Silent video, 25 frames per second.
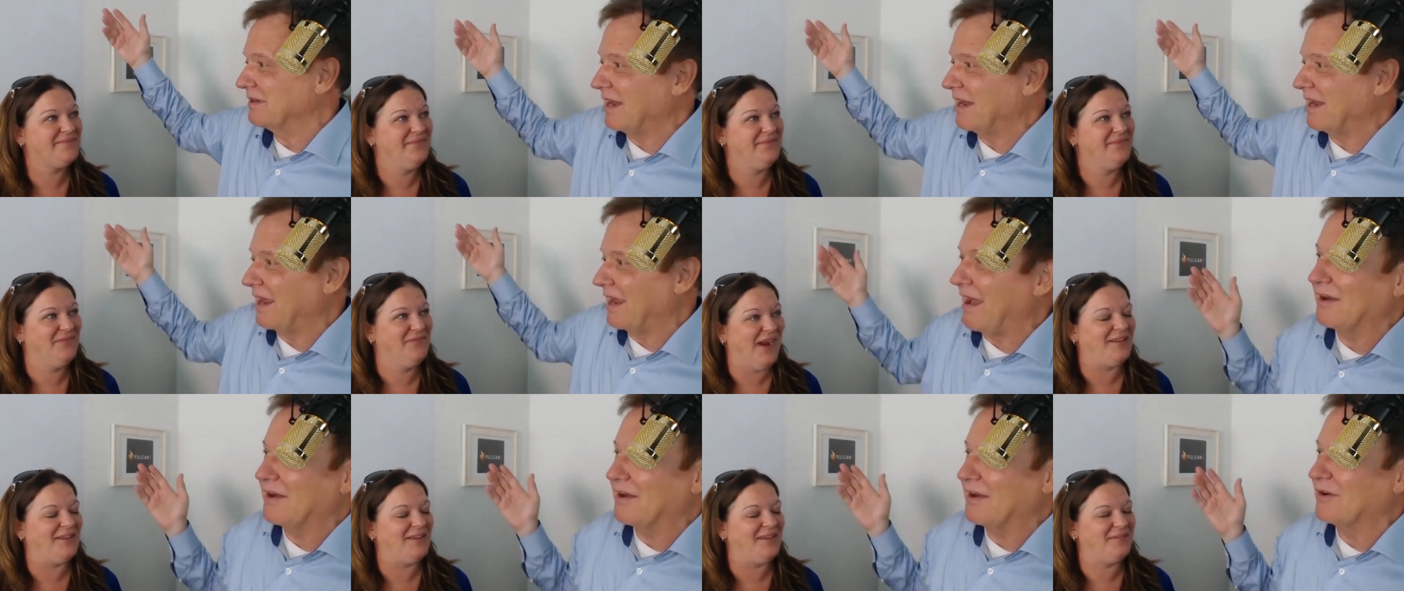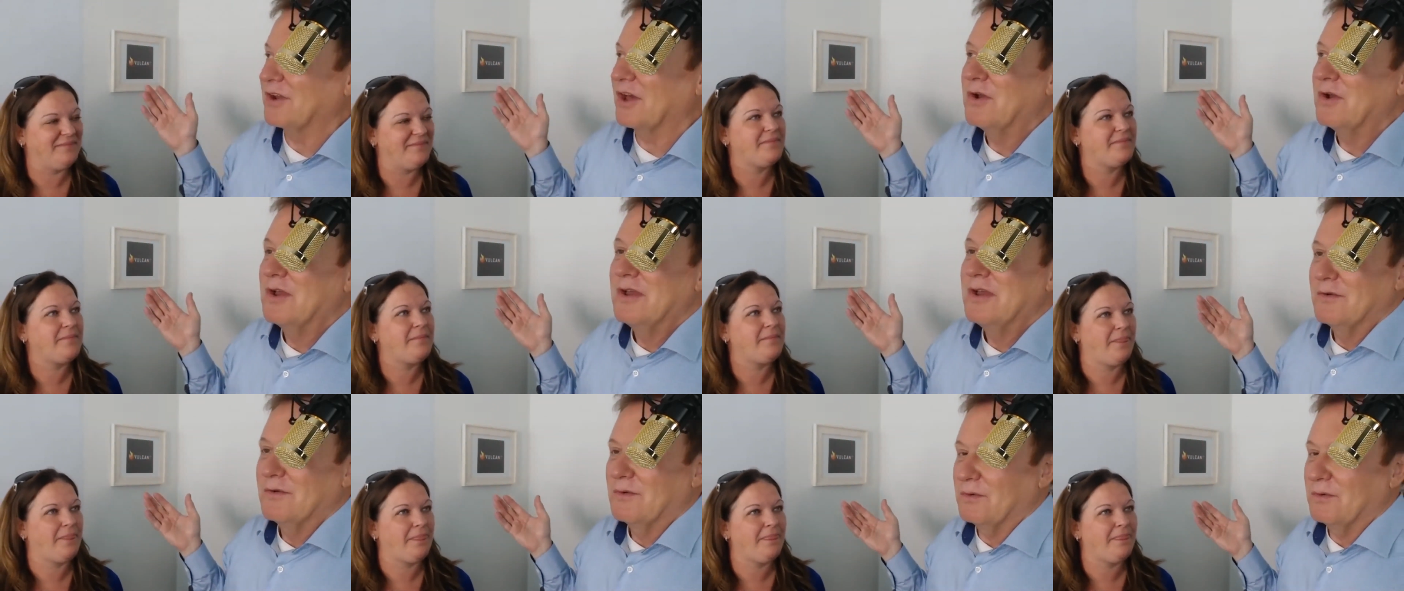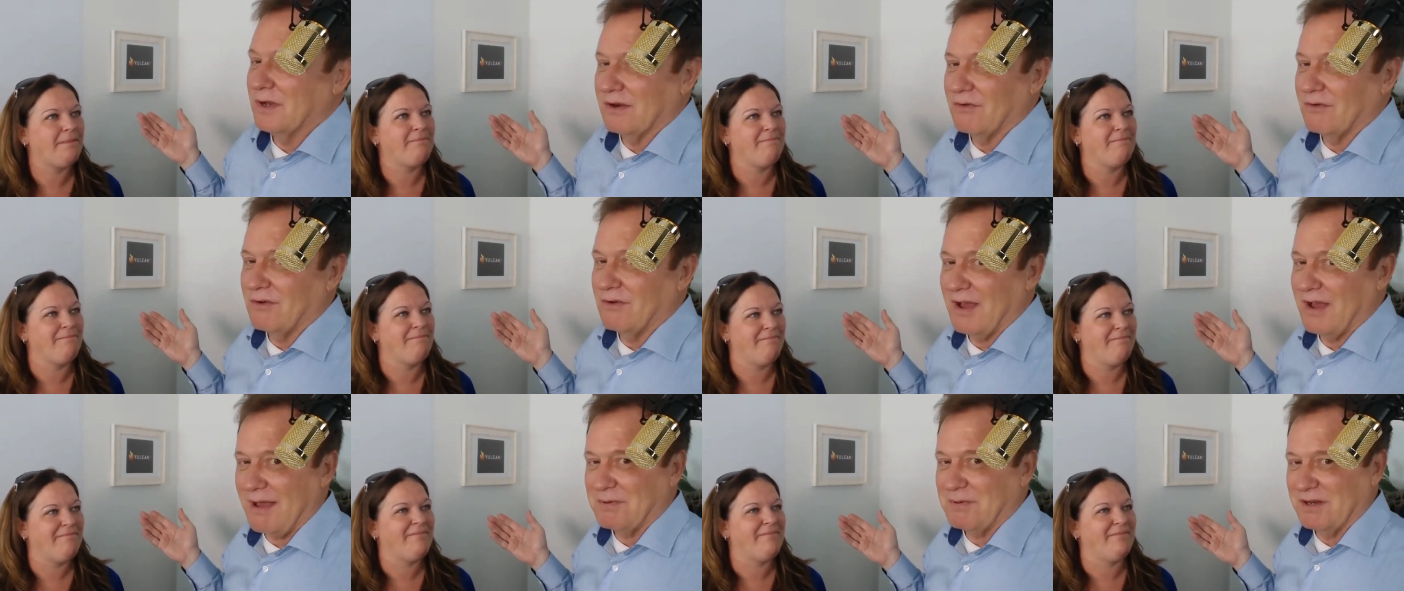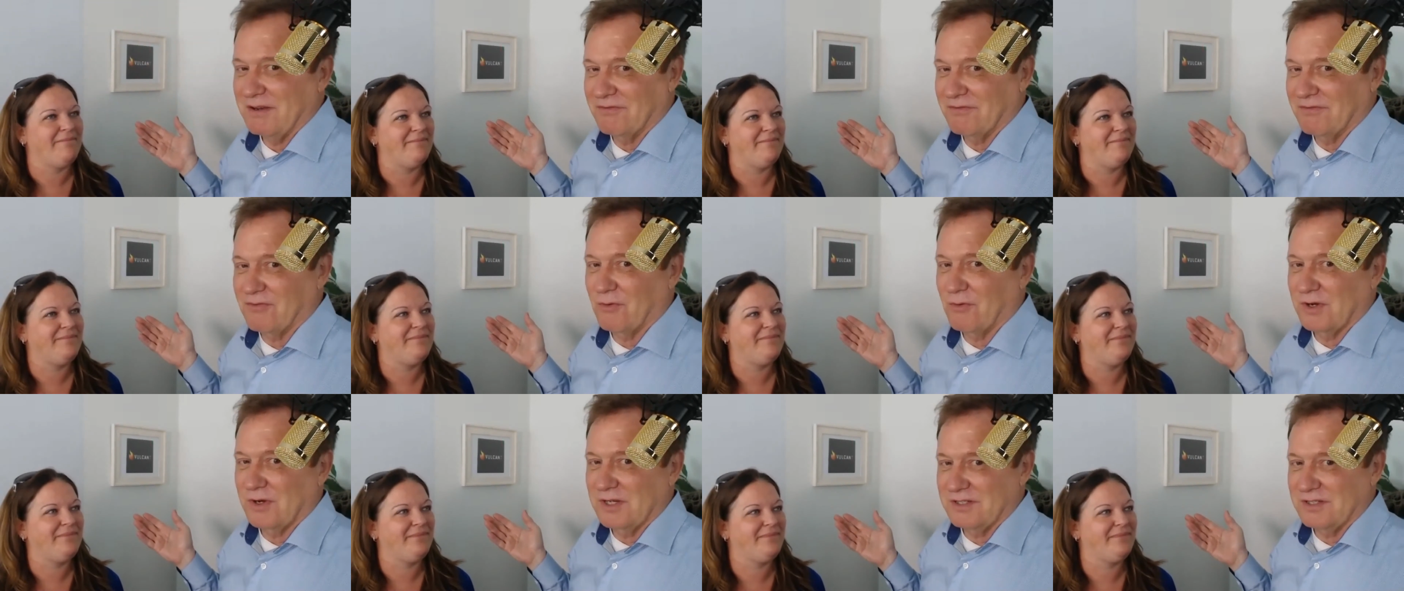Speaker 1: Now, right. I don't know what'll happen at
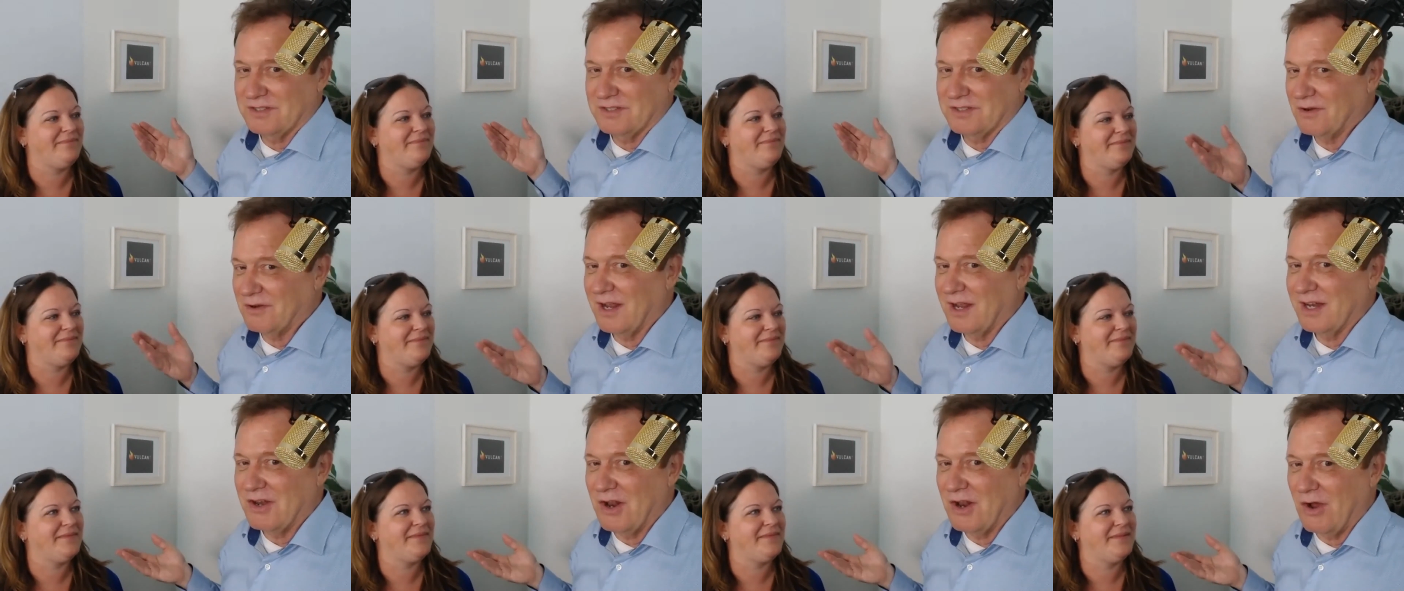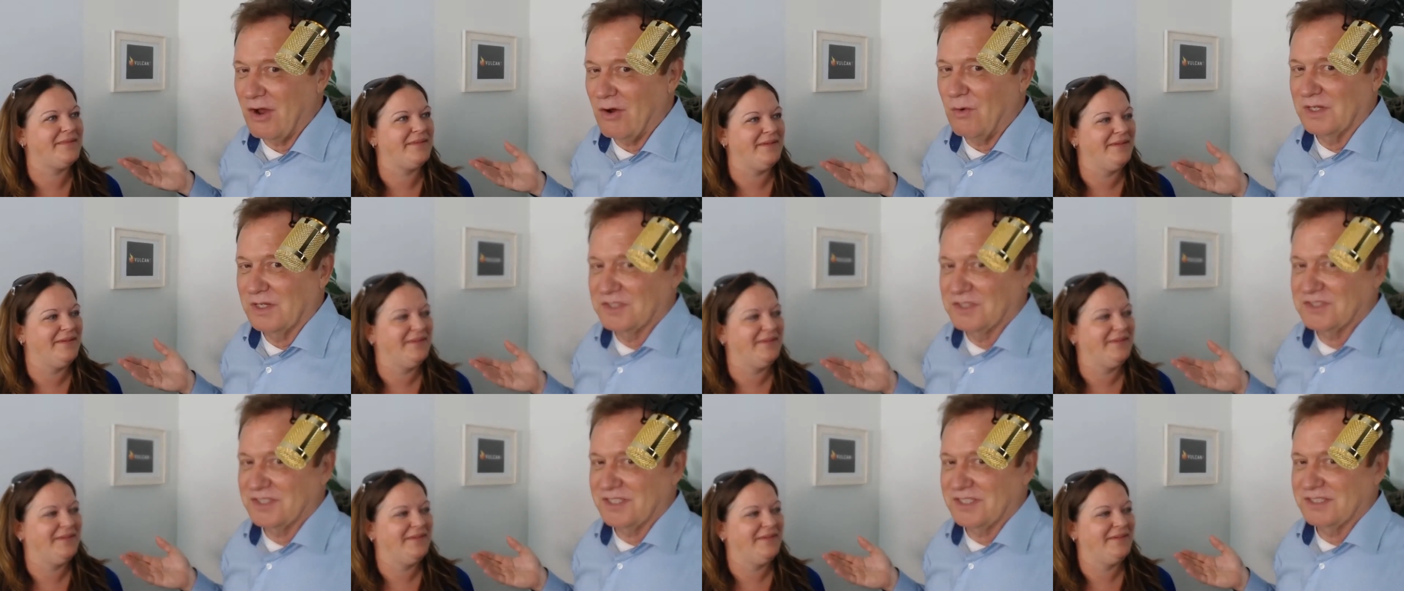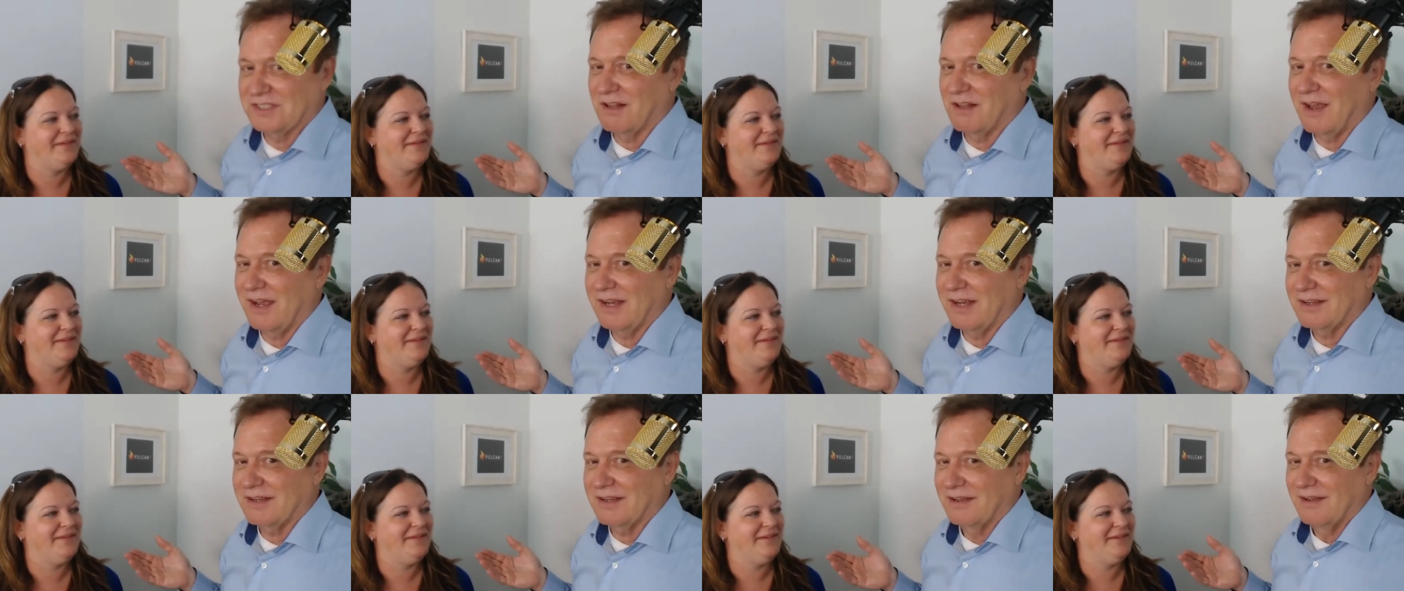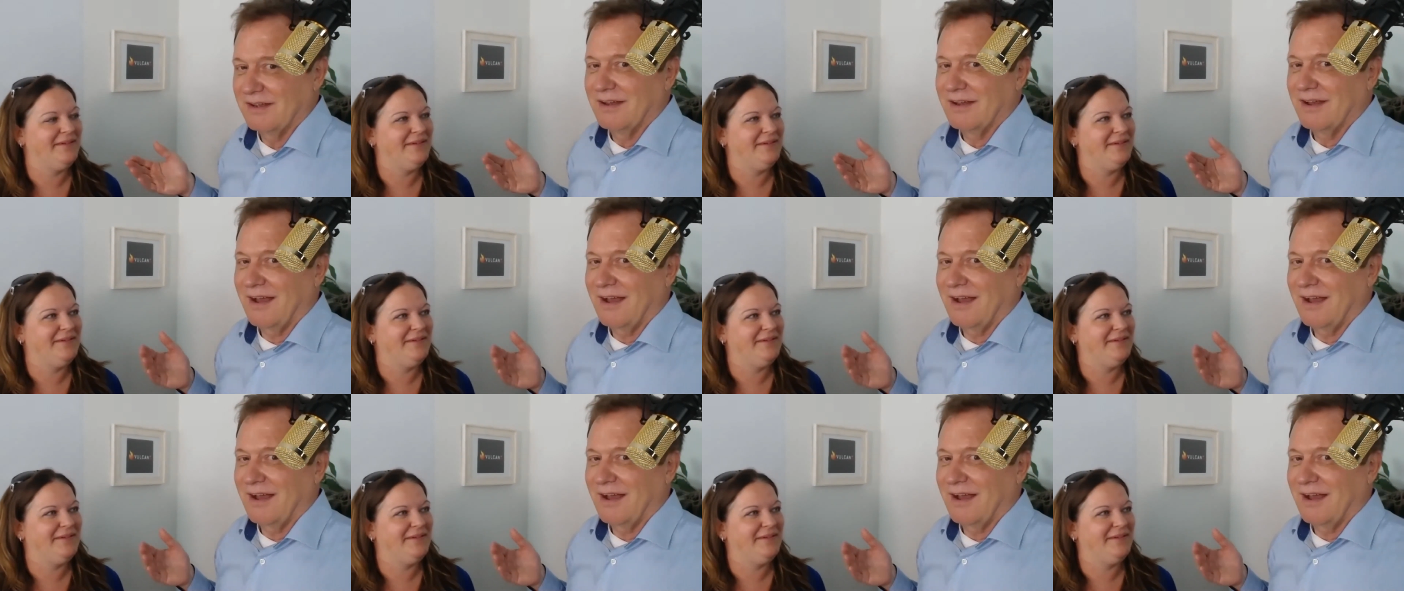42. I know what she's like.